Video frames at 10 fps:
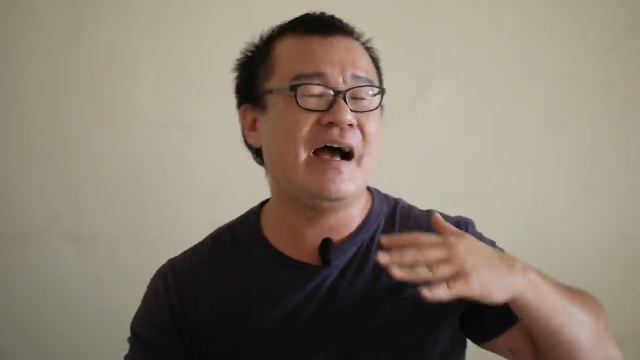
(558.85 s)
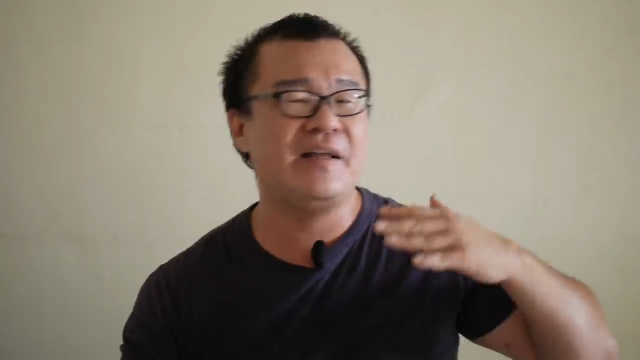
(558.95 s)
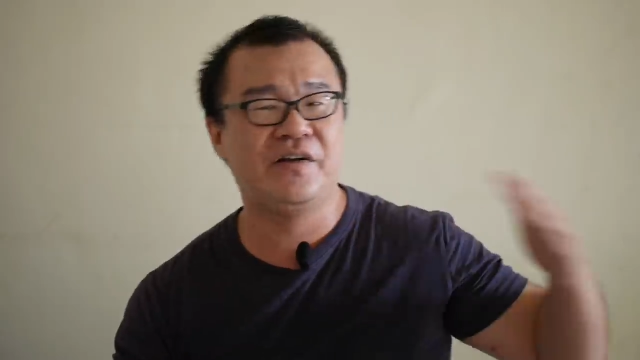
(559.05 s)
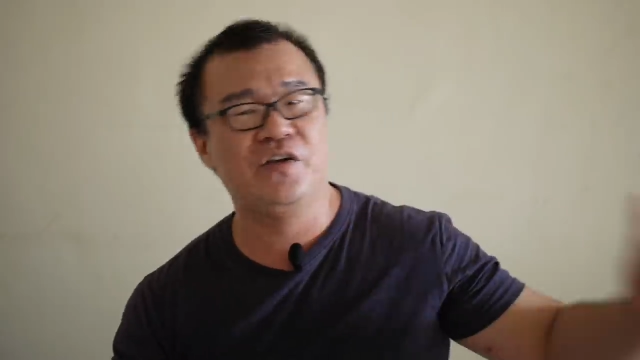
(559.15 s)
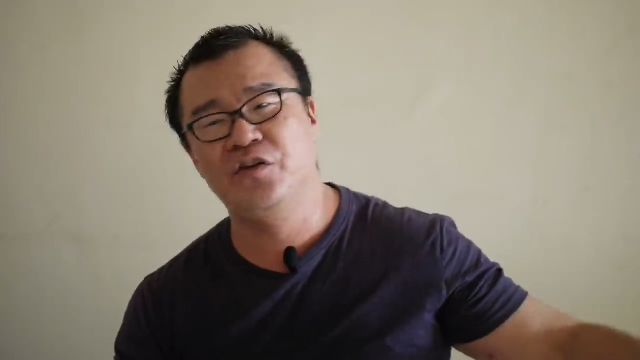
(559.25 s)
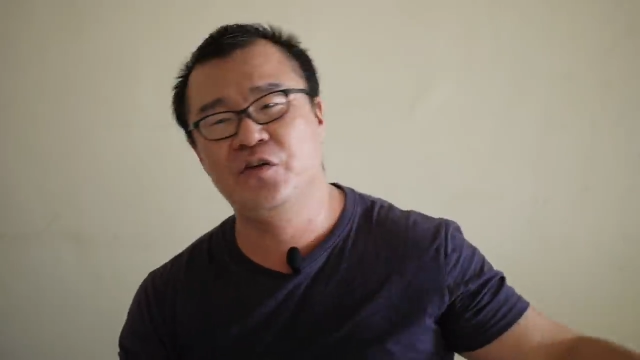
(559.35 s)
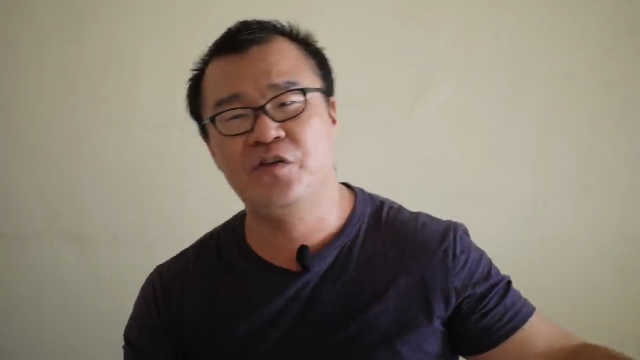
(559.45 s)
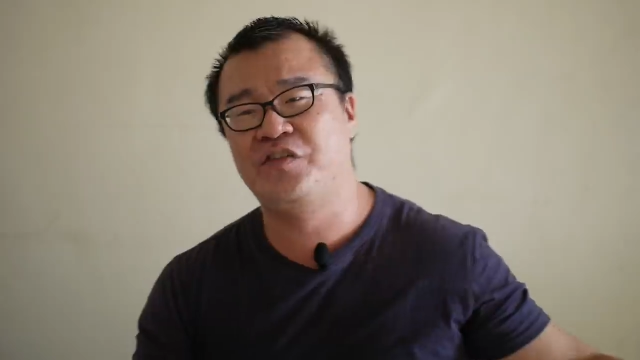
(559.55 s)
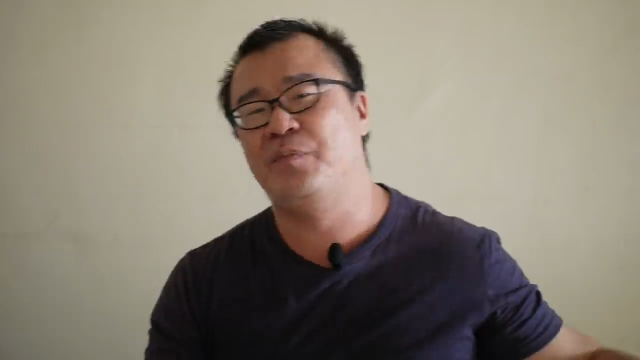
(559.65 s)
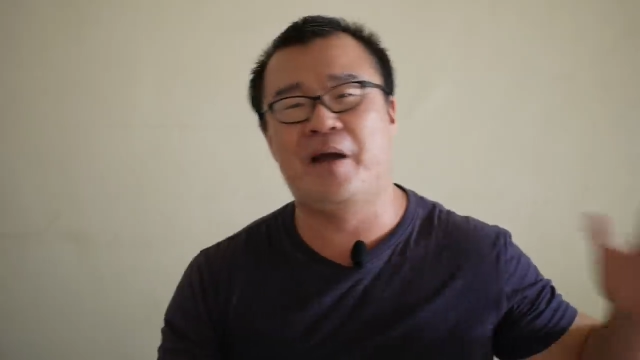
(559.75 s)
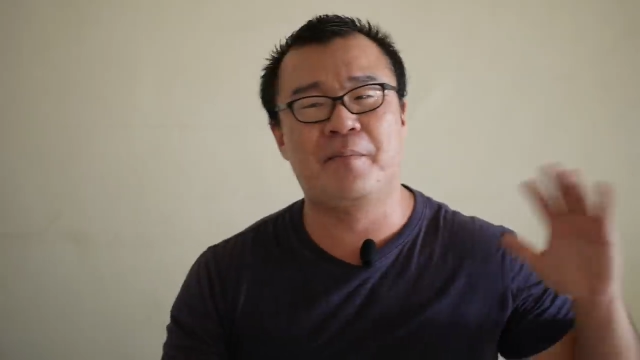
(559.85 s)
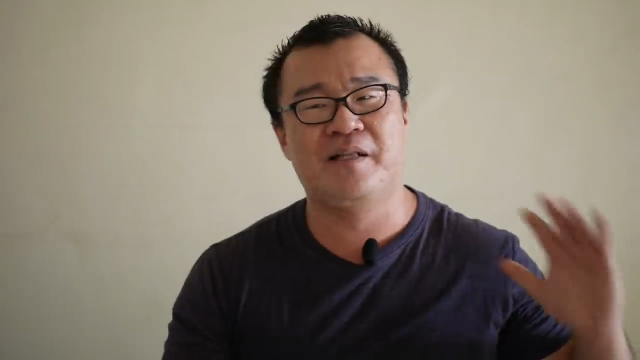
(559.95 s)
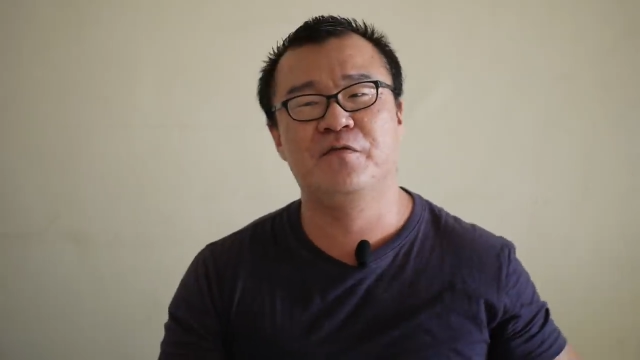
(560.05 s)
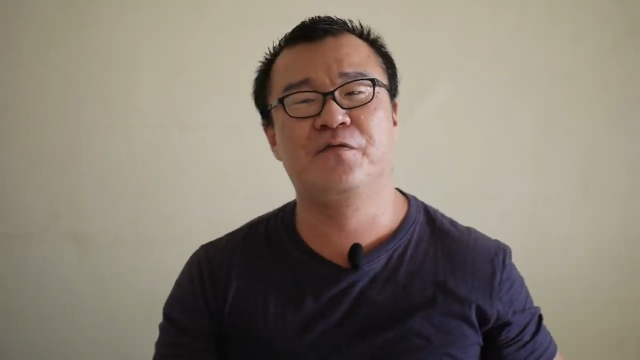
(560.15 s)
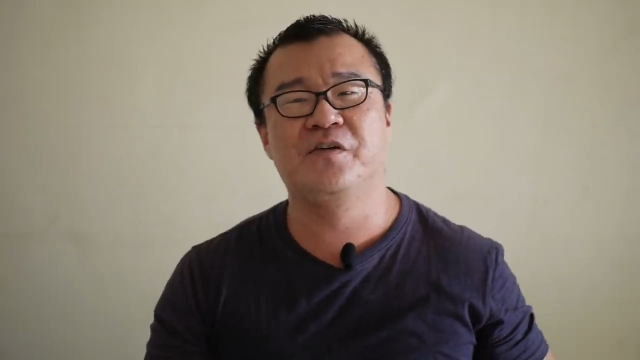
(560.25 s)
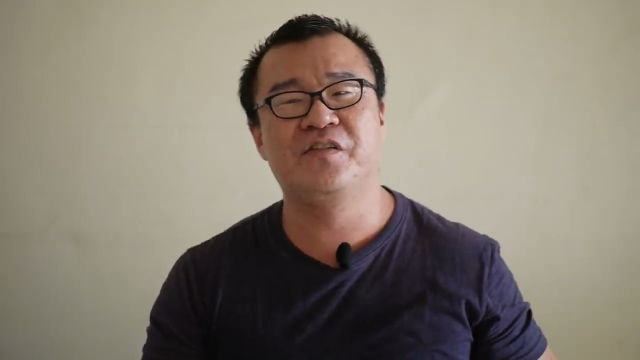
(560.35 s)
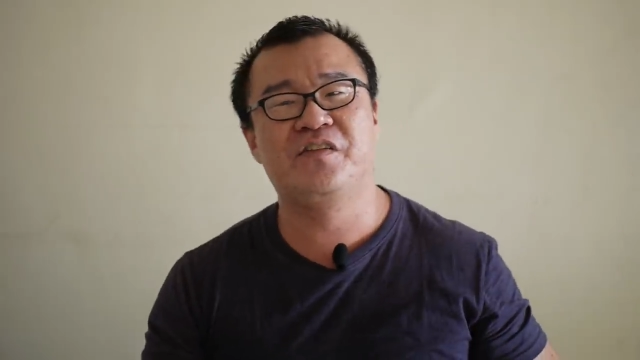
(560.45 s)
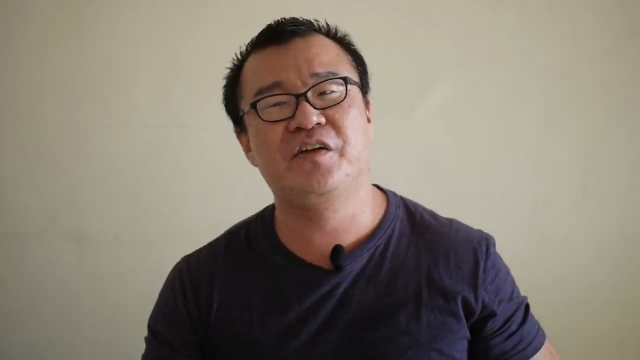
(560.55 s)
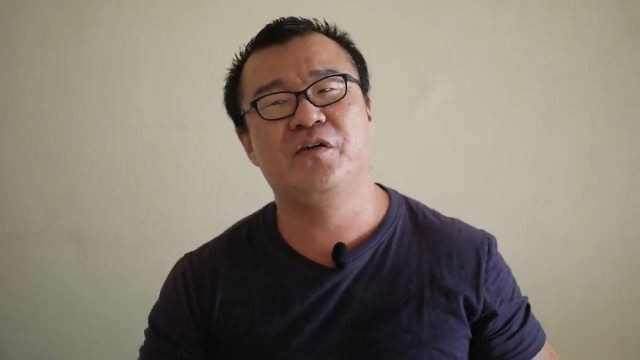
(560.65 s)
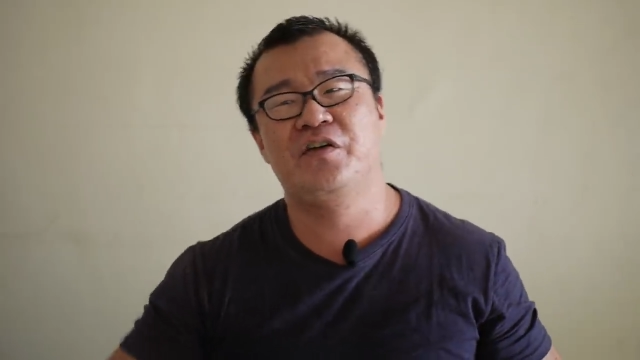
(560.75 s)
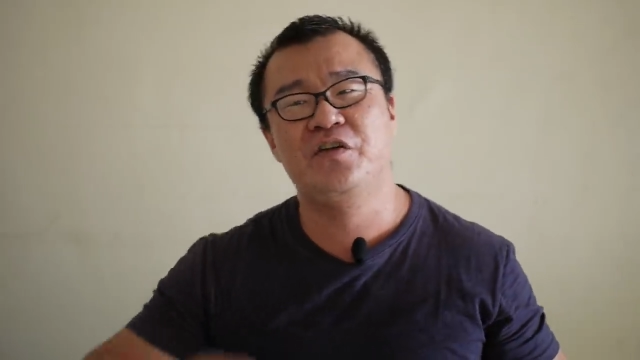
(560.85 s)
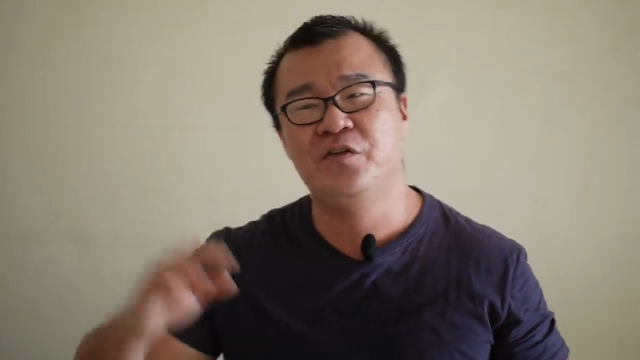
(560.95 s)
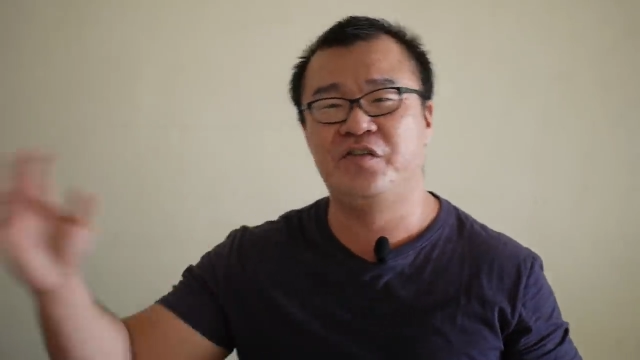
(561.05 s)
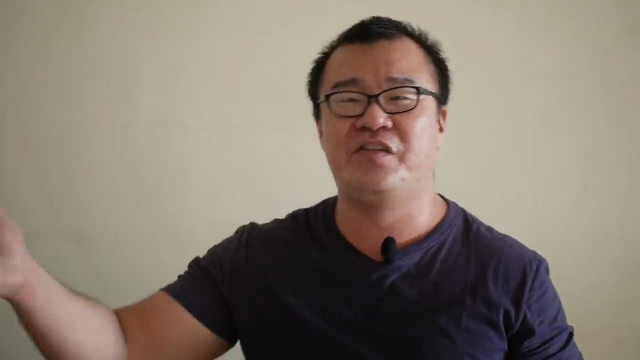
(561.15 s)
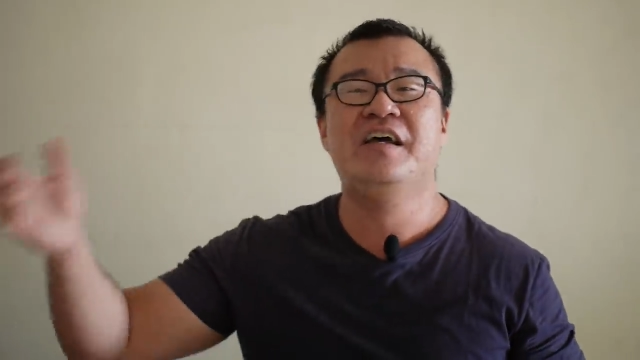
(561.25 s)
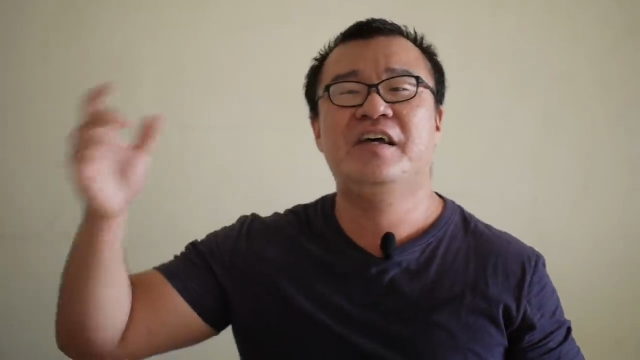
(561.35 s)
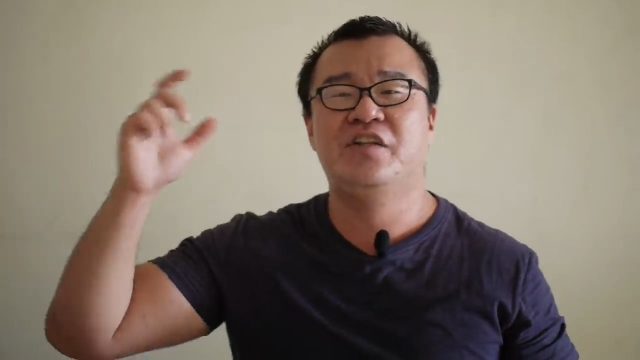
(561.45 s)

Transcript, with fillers: Either you use back button focusing or you use